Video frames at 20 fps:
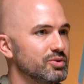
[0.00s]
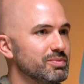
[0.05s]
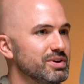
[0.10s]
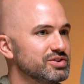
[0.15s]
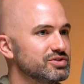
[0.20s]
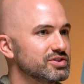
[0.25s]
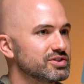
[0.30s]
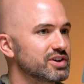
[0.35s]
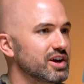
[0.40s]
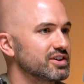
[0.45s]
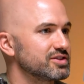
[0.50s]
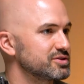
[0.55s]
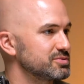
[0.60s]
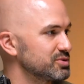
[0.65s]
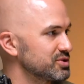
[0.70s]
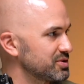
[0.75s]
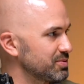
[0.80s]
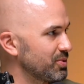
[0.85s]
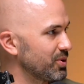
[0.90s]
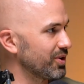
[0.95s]
mentioned customer
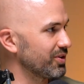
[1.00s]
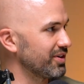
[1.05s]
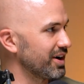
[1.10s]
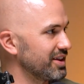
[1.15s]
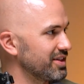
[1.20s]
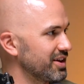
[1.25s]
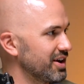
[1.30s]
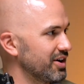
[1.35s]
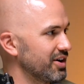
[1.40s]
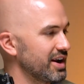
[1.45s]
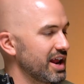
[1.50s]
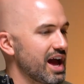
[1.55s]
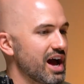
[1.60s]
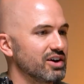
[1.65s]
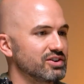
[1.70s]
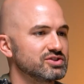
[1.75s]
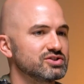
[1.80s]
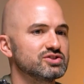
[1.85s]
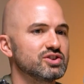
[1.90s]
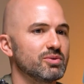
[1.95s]
support right there, and how
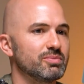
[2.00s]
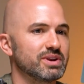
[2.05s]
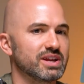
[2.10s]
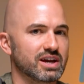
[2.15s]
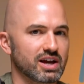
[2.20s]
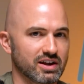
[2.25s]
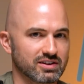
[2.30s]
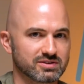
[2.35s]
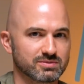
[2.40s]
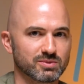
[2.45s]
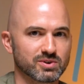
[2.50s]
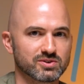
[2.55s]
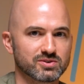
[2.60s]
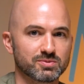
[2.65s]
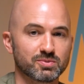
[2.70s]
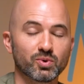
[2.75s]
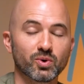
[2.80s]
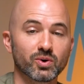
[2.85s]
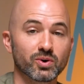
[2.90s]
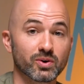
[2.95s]
so many customer
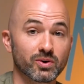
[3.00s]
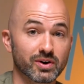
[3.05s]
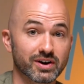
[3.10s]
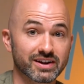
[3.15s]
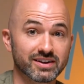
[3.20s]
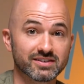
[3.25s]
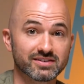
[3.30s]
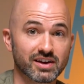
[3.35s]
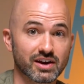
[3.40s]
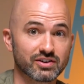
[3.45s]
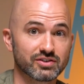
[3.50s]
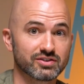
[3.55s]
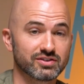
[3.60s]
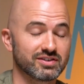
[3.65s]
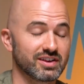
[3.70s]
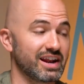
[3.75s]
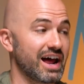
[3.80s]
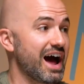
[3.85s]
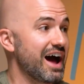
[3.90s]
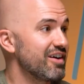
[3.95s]
support organizations
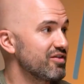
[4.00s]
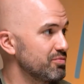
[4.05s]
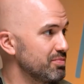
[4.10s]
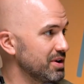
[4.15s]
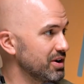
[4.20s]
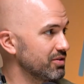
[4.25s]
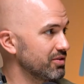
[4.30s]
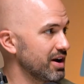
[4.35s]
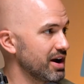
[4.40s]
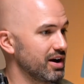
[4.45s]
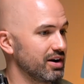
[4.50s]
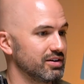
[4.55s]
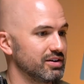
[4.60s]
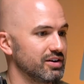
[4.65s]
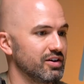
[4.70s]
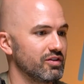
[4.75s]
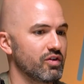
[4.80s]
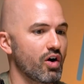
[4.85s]
that I've been around have